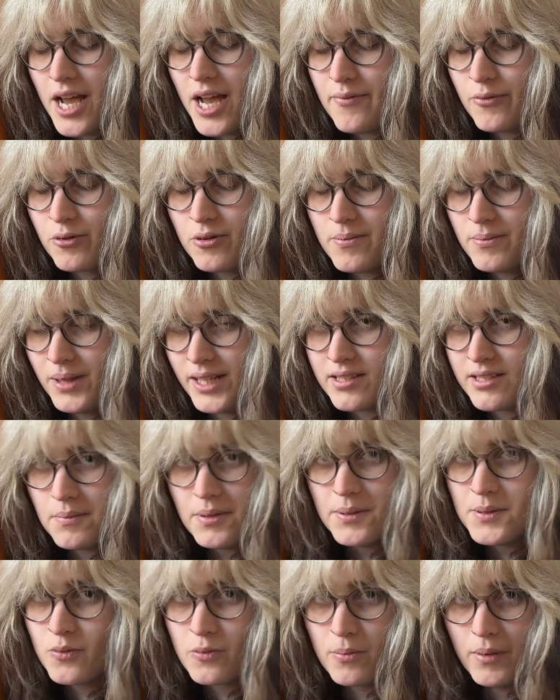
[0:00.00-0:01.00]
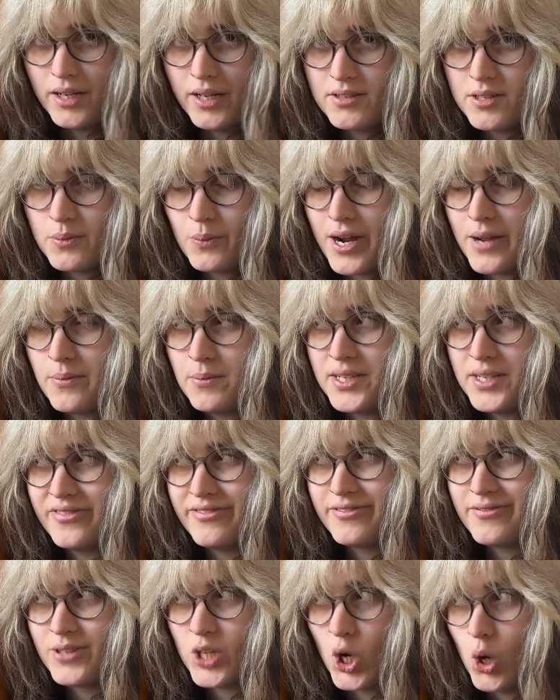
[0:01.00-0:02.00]
for like sometimes for months, where I'd be
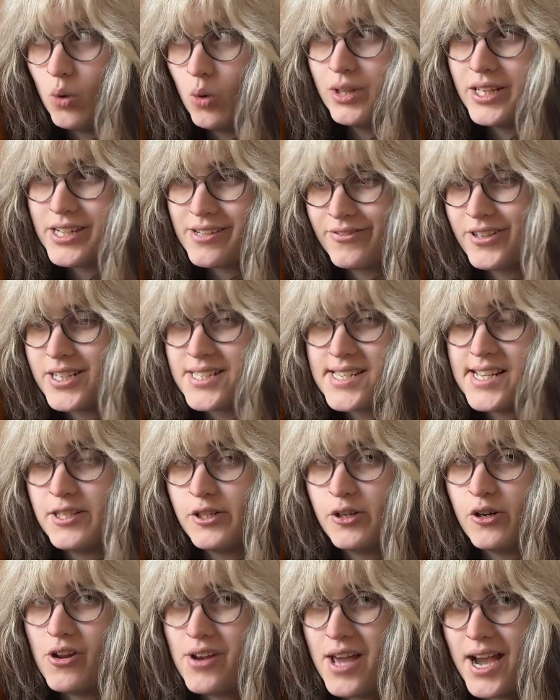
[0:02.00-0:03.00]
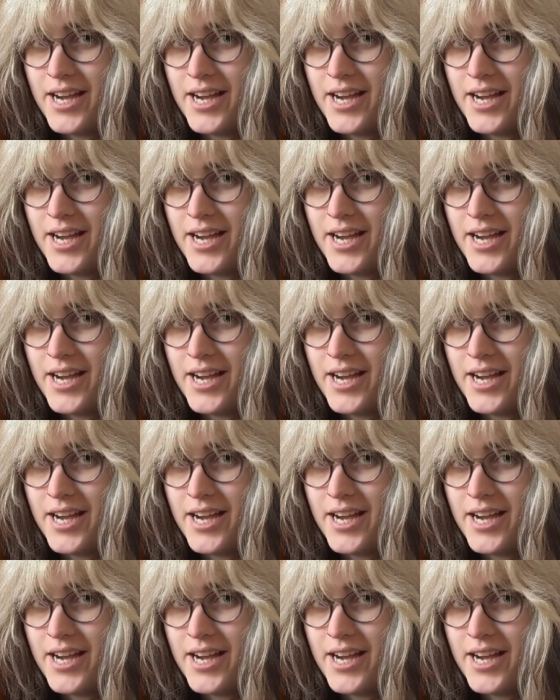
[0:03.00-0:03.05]
so like fixated on